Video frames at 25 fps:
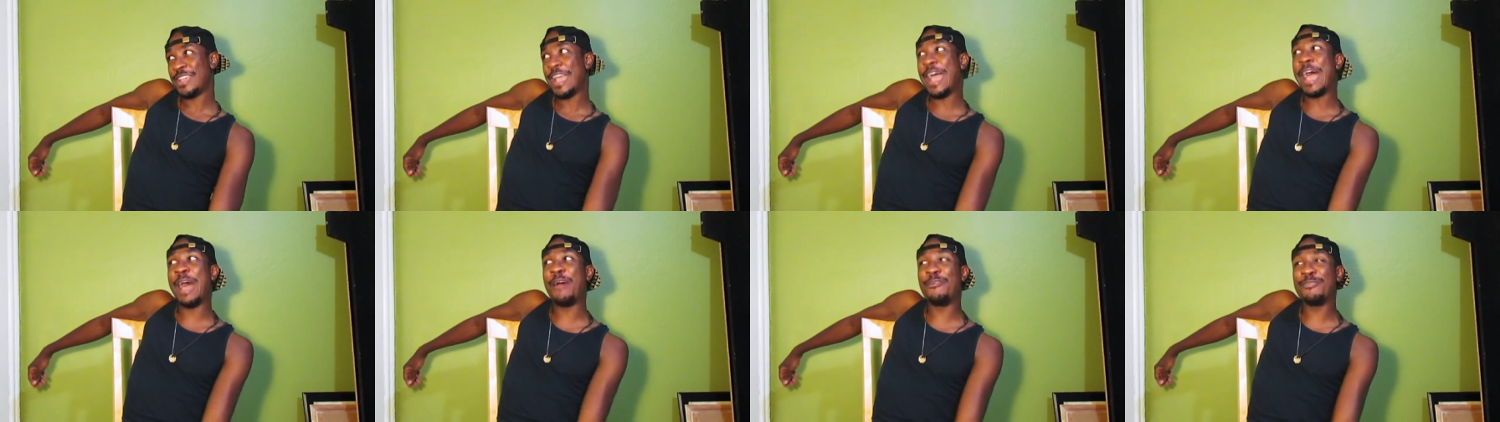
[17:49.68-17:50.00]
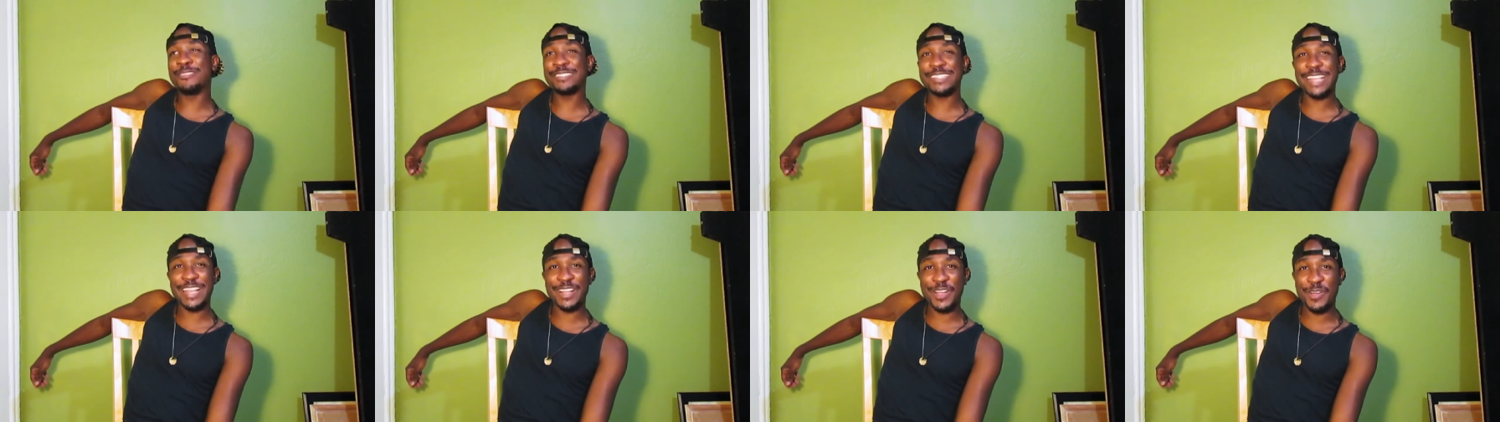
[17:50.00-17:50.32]
I
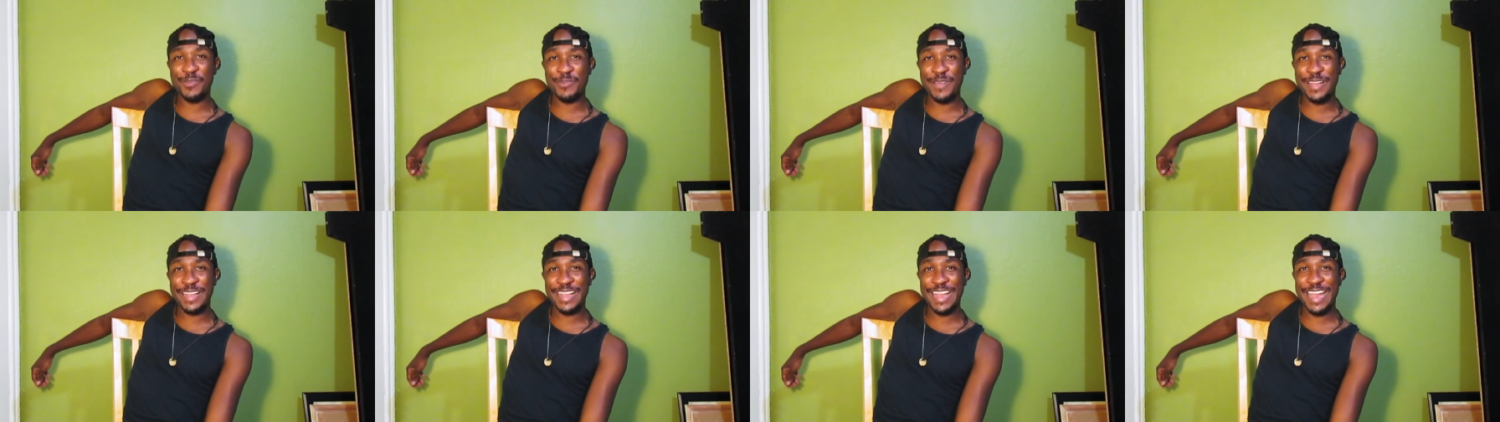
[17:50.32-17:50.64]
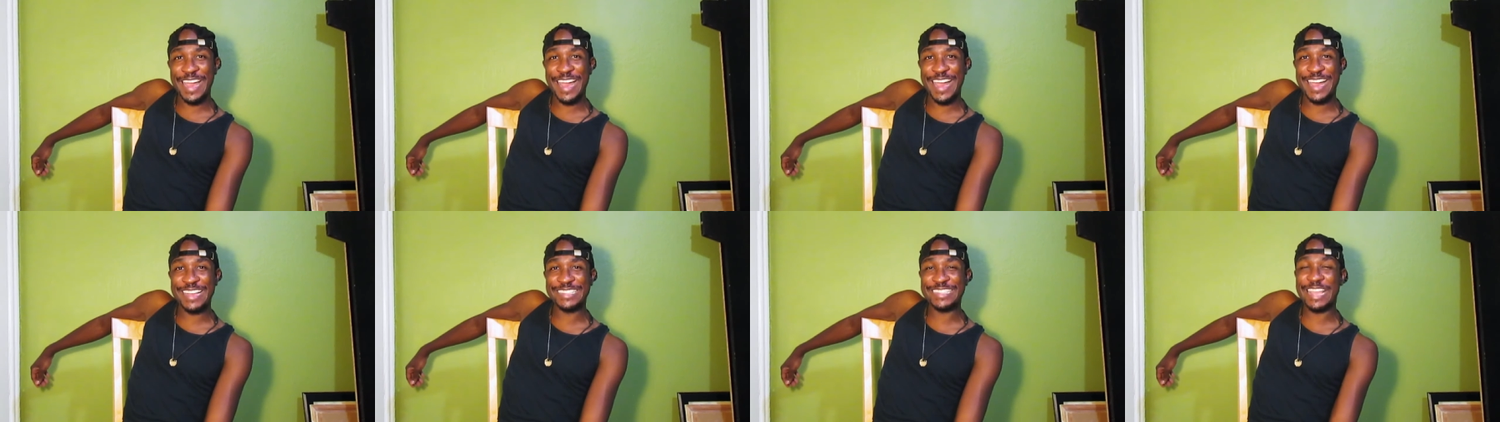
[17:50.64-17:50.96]
was like, oh my
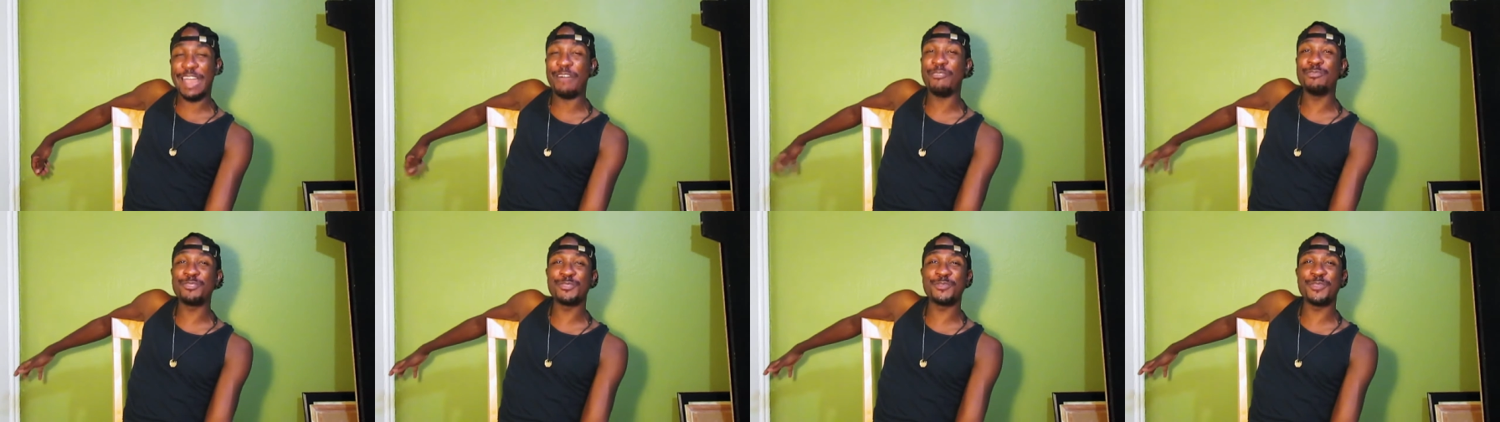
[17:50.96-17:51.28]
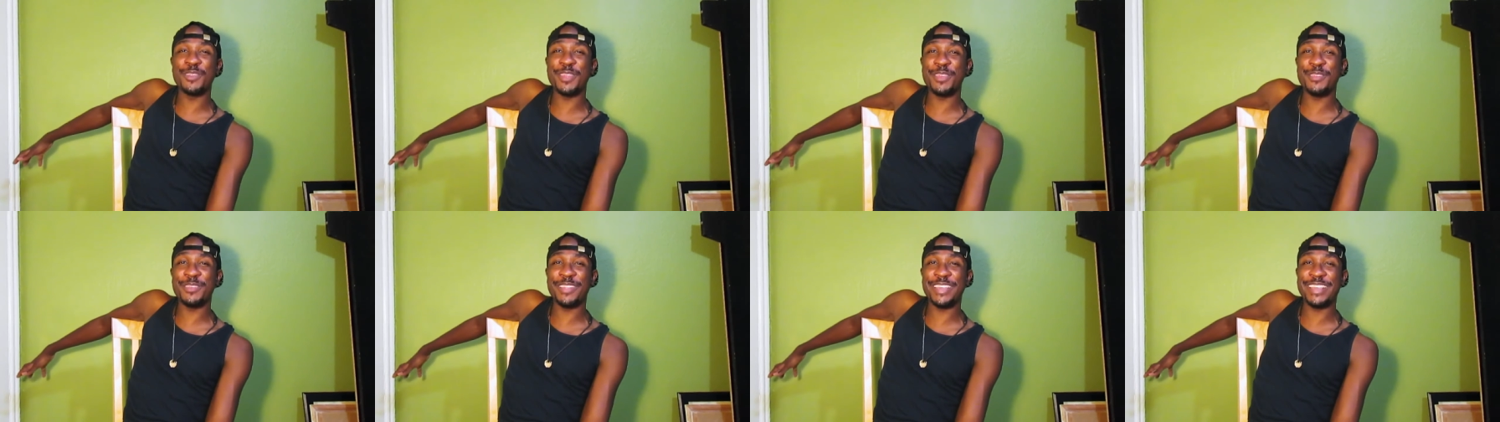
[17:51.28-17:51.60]
gosh. I was
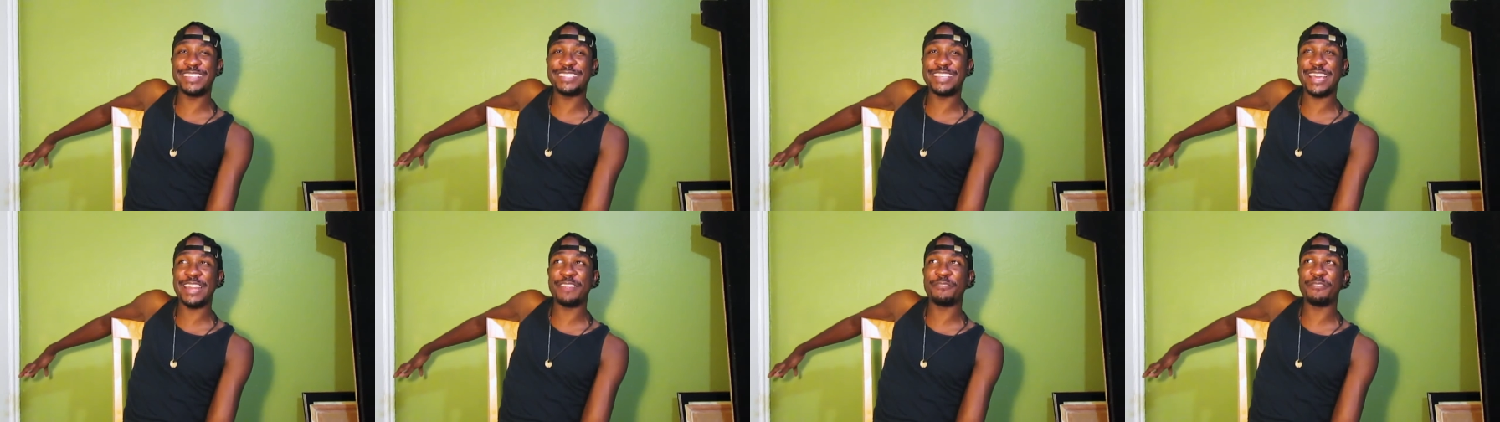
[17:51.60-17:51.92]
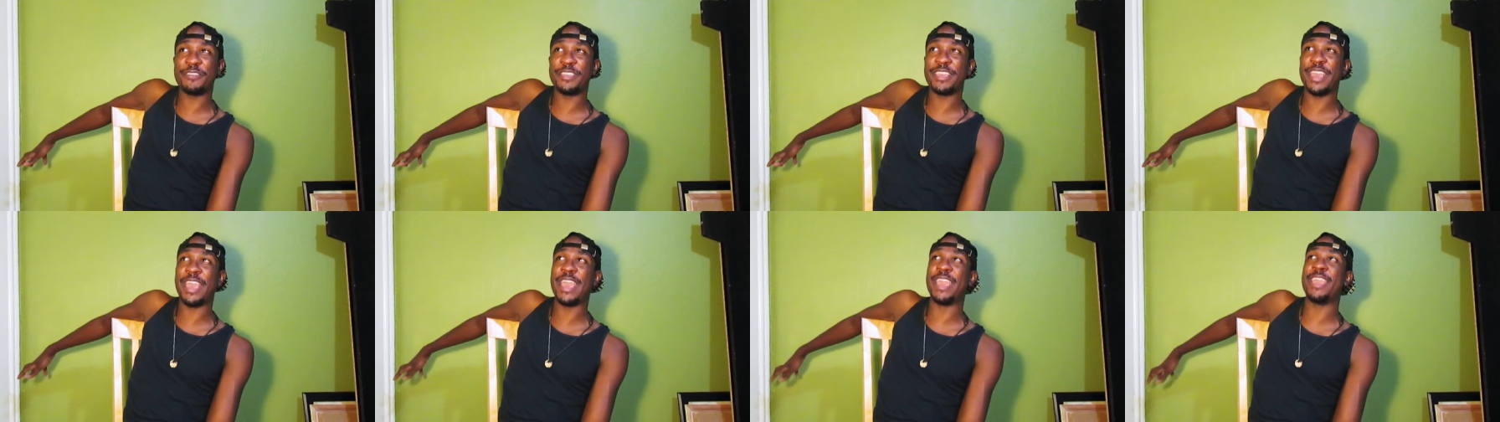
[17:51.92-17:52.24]
really, really excited
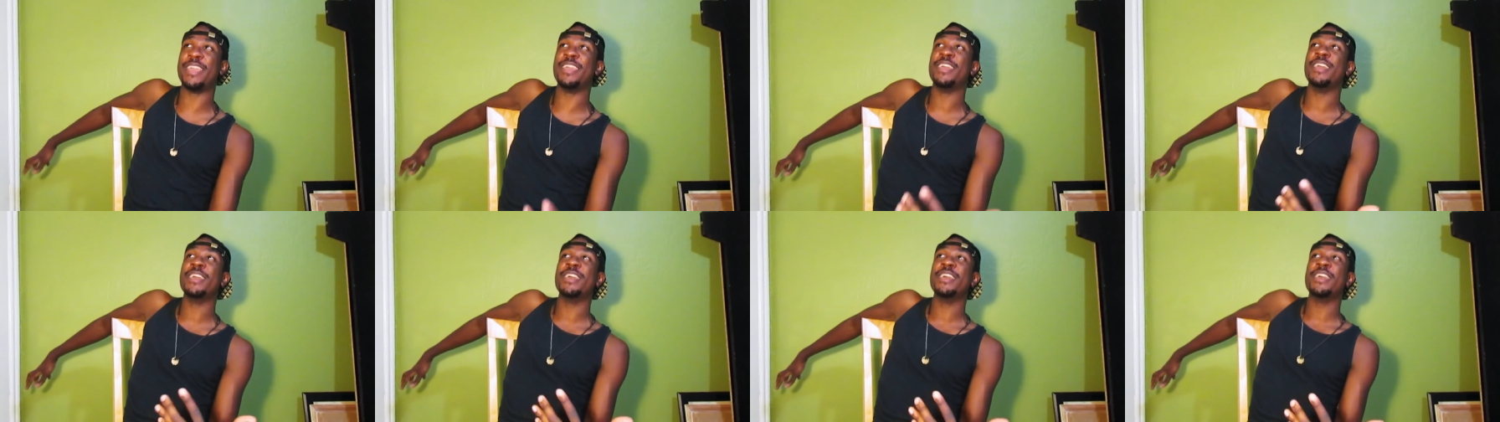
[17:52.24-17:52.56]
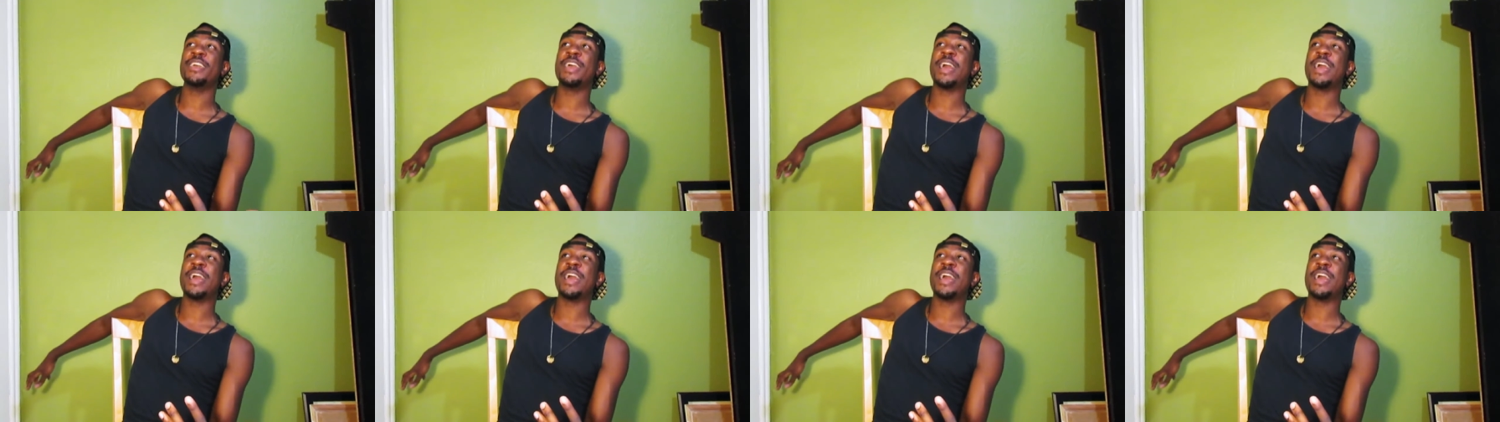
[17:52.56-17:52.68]
for Kate.